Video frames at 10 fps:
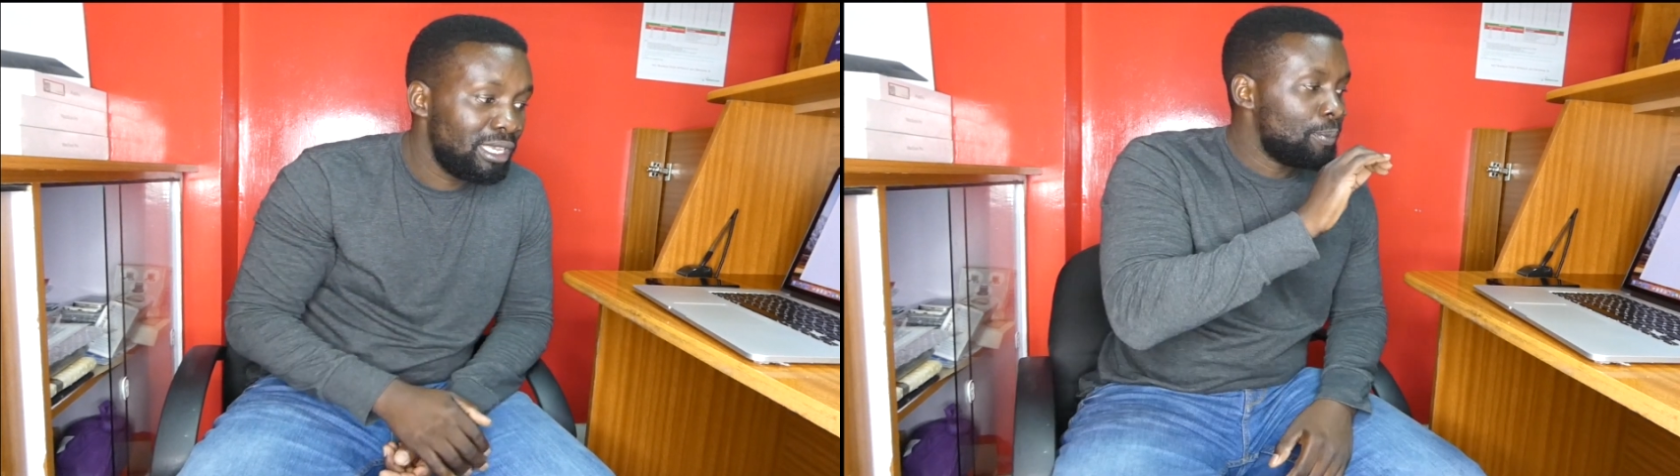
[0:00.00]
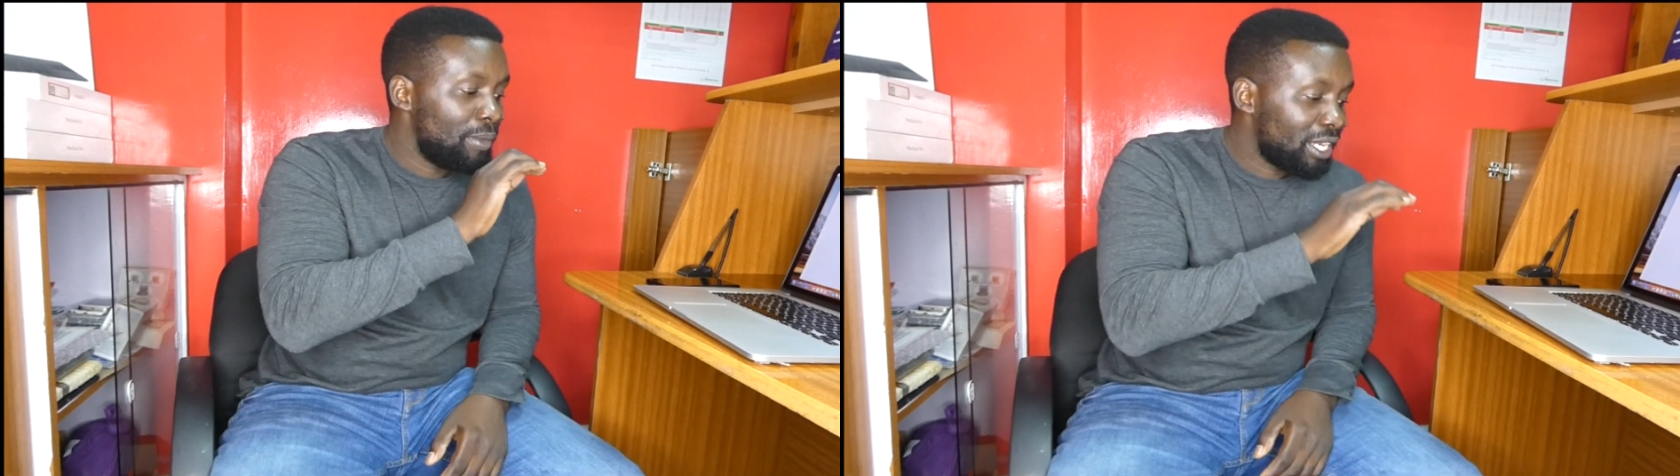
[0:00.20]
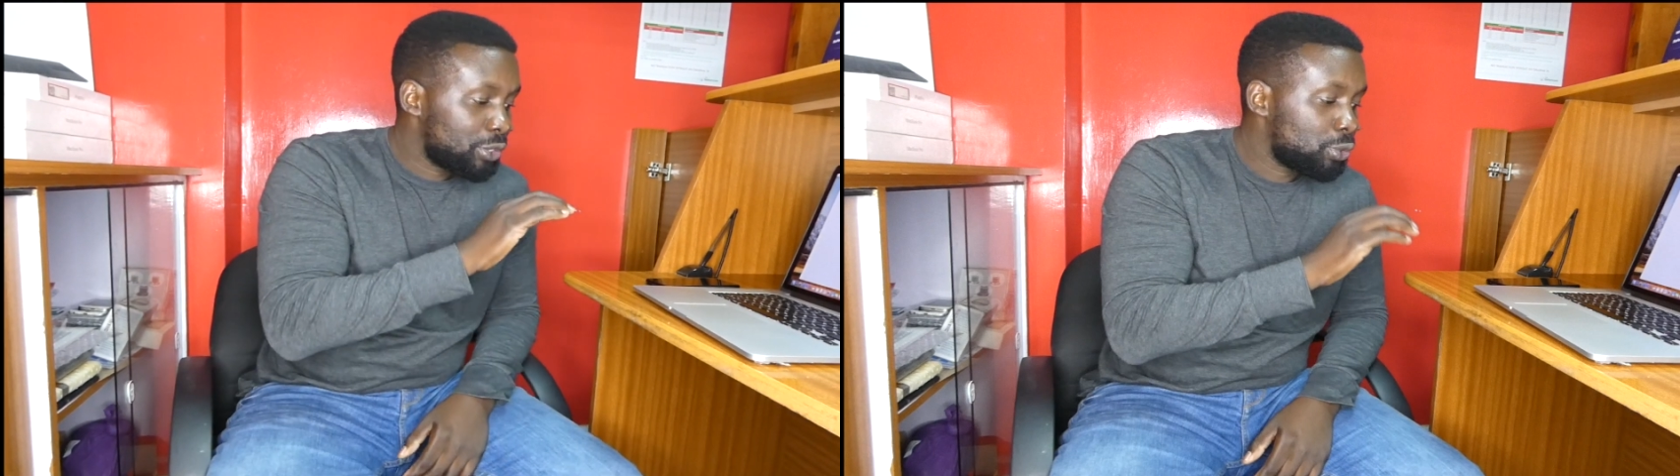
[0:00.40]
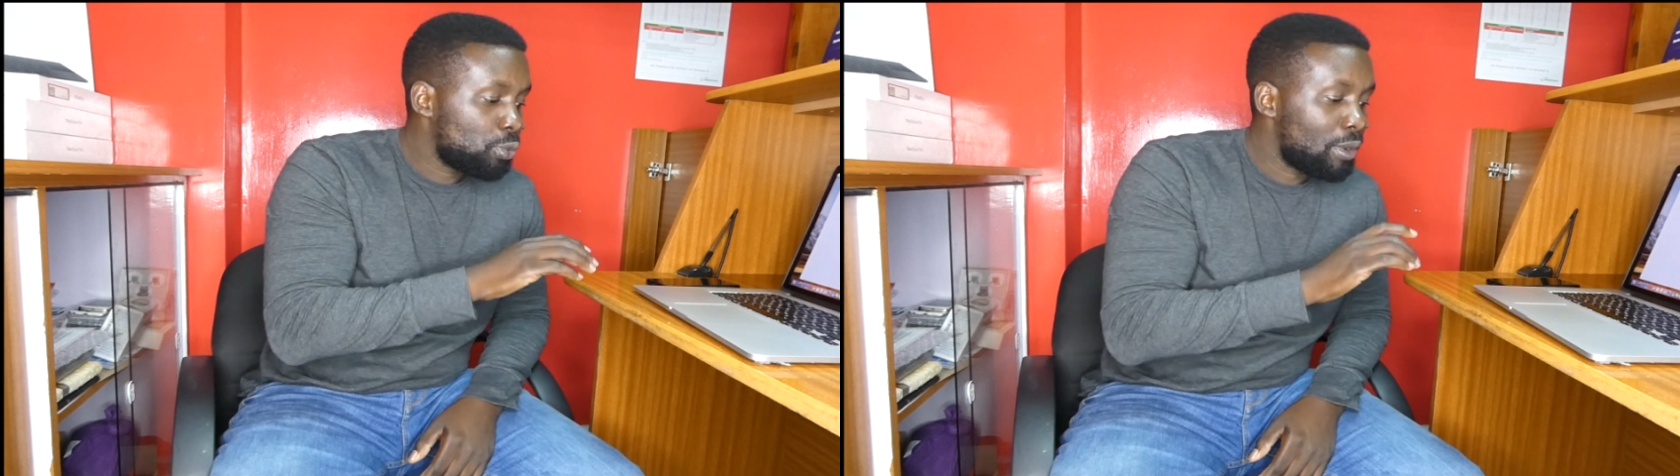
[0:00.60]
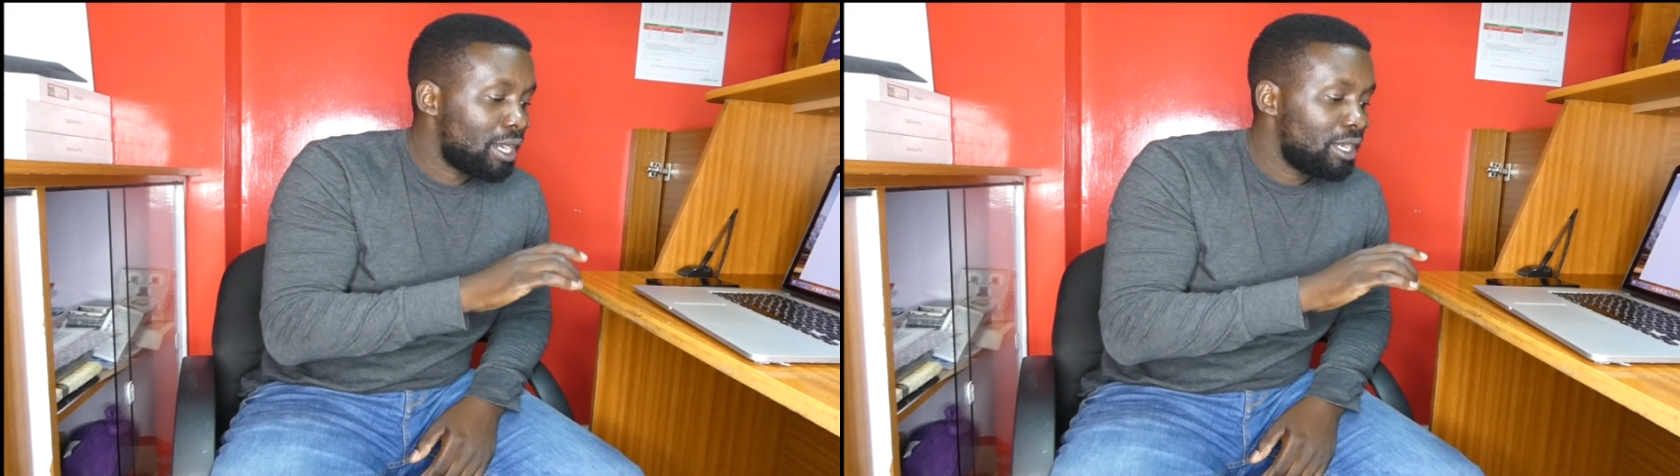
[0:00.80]
Make
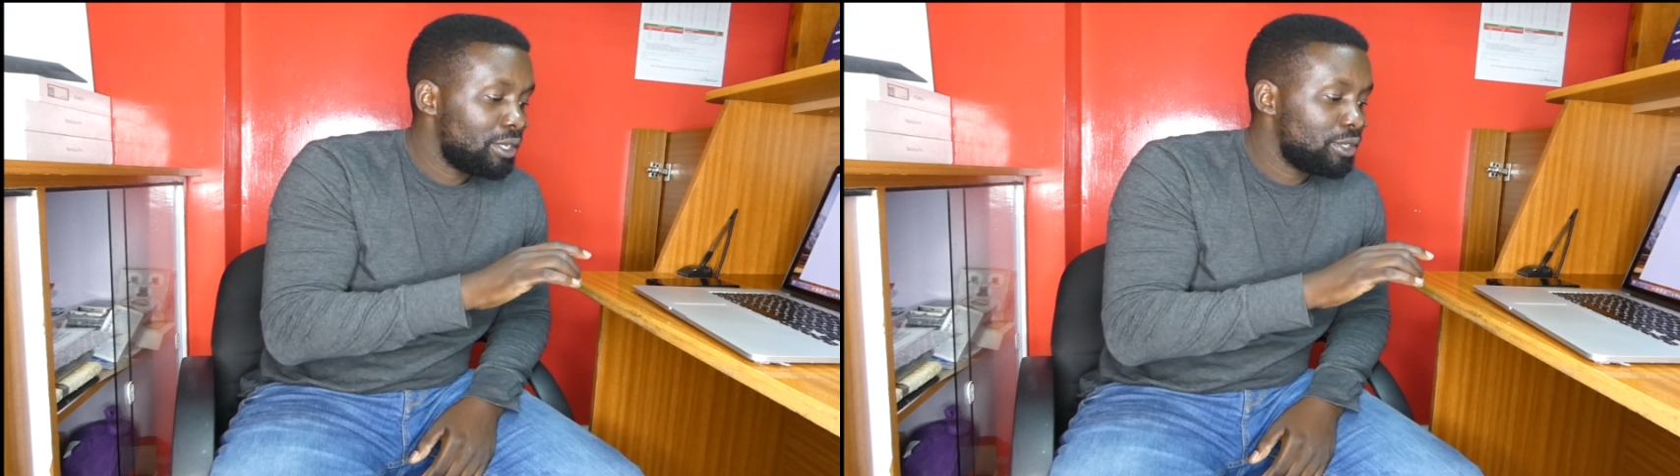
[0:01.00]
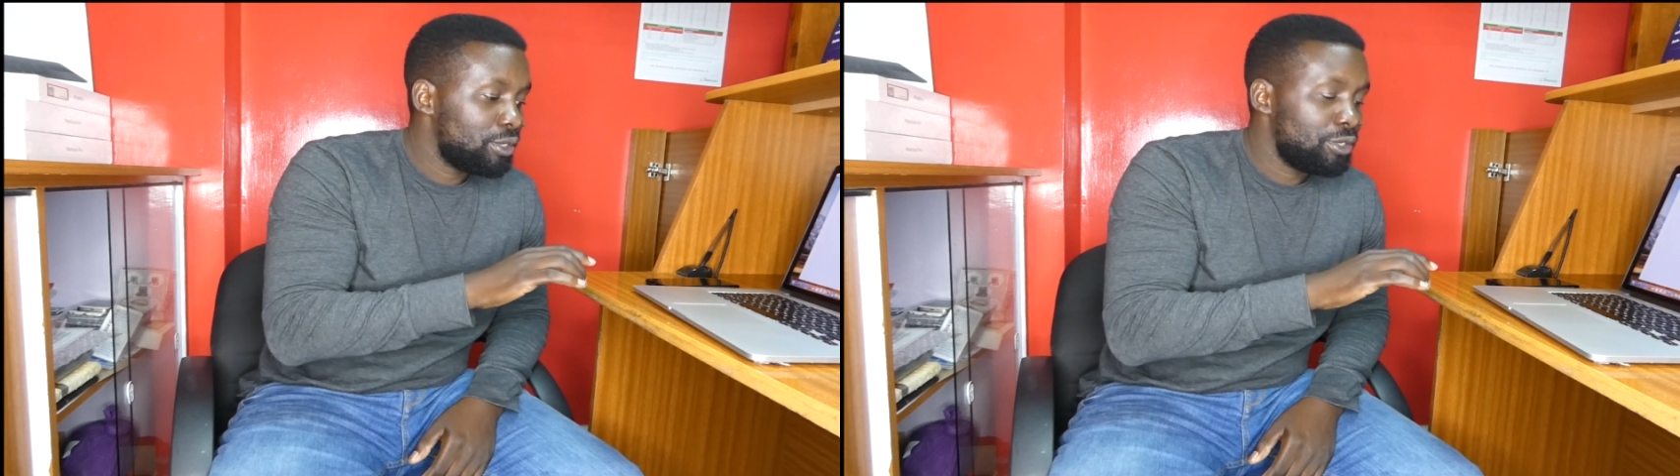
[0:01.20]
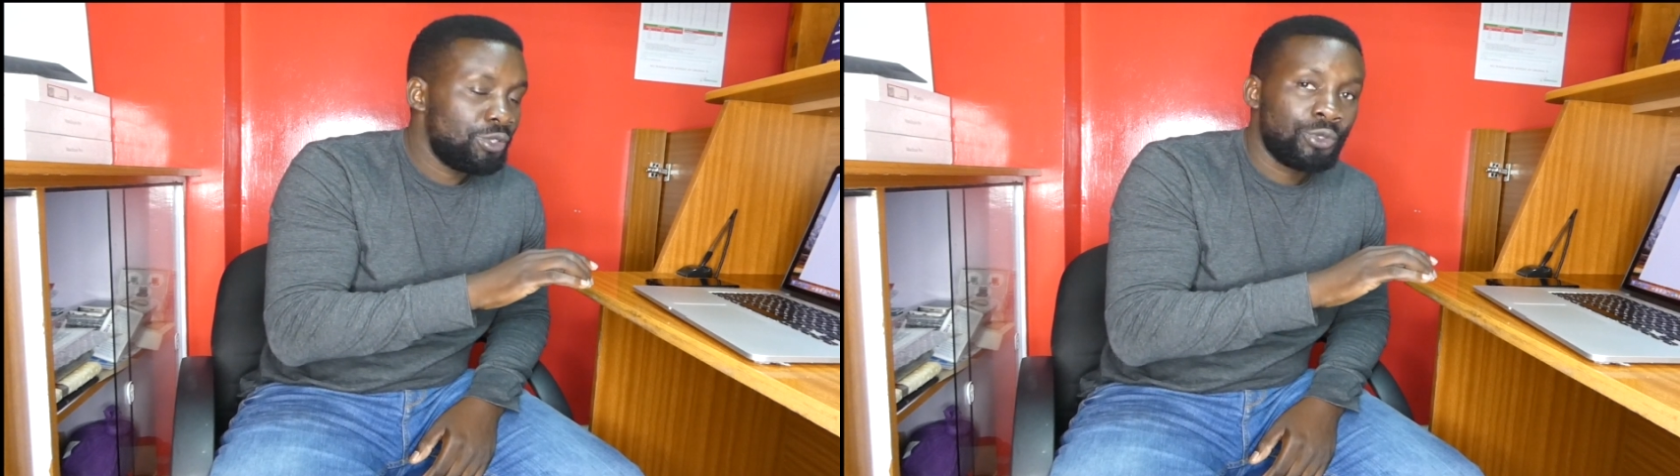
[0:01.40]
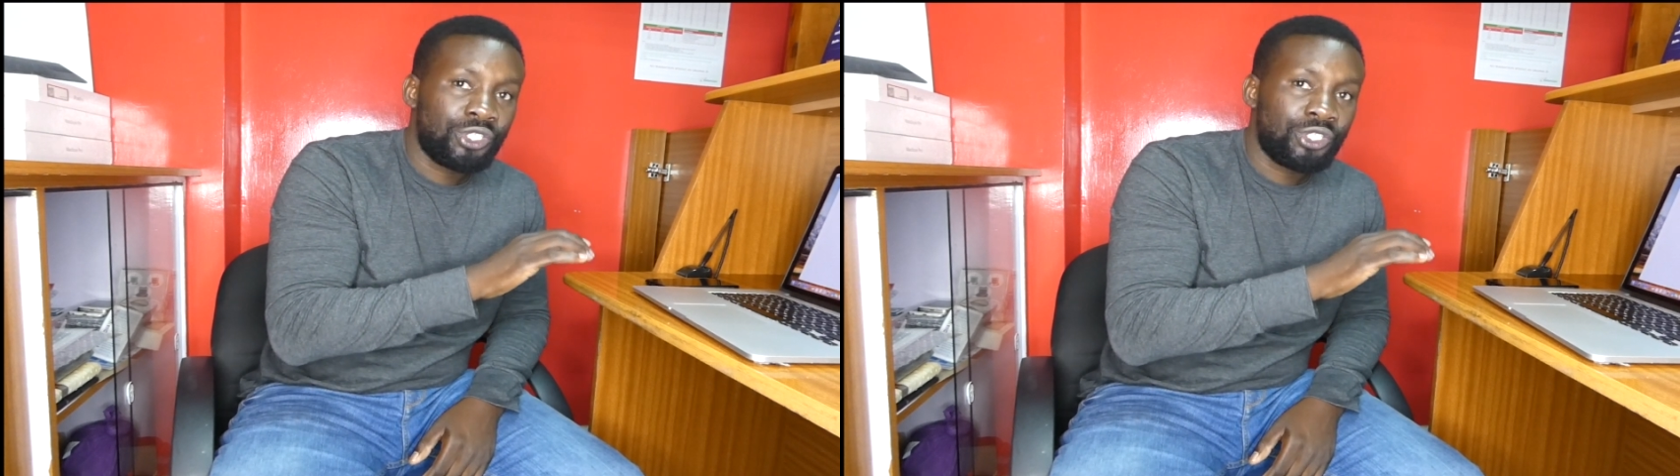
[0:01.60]
sure you